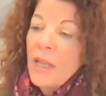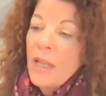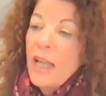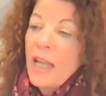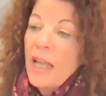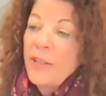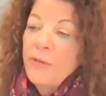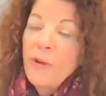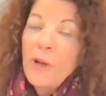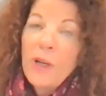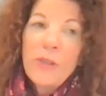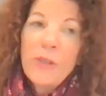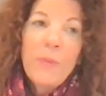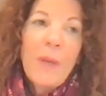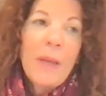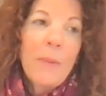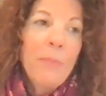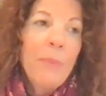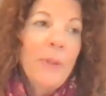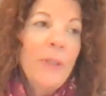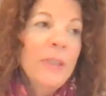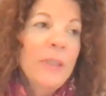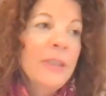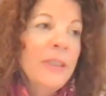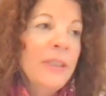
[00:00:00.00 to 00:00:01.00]
As far as my
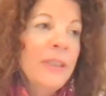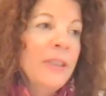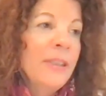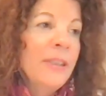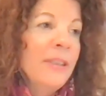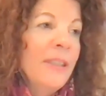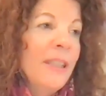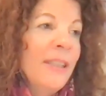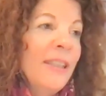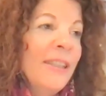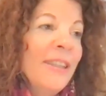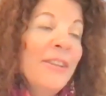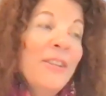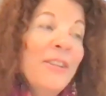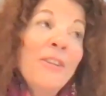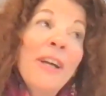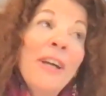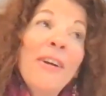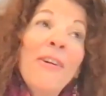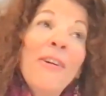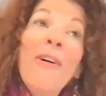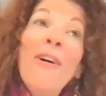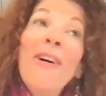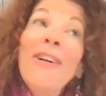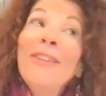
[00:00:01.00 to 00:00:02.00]
books, they're
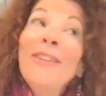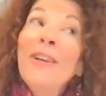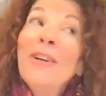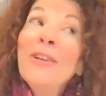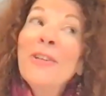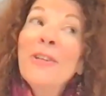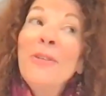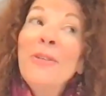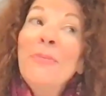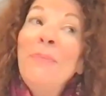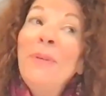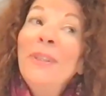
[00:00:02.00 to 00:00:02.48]
at all local